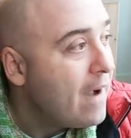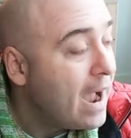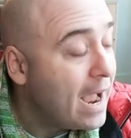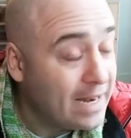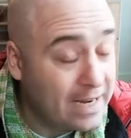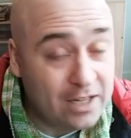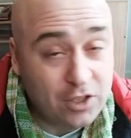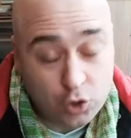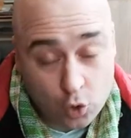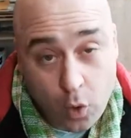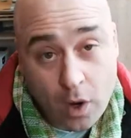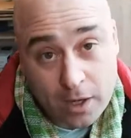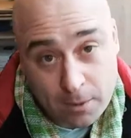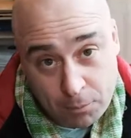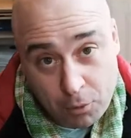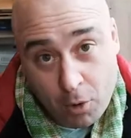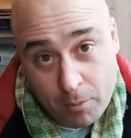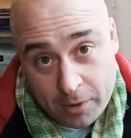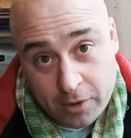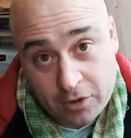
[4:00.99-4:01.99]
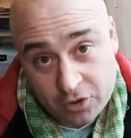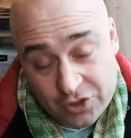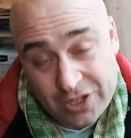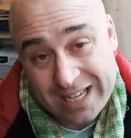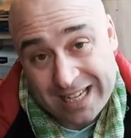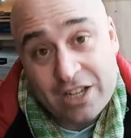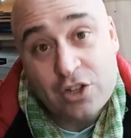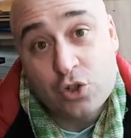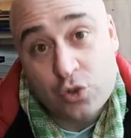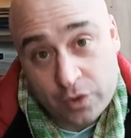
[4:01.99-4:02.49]
and it's quite appropriate to say
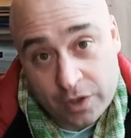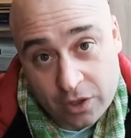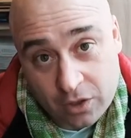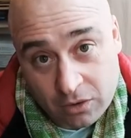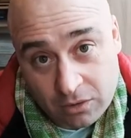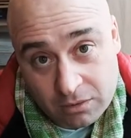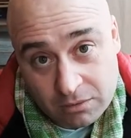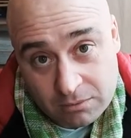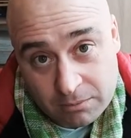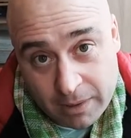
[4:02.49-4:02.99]
Israel,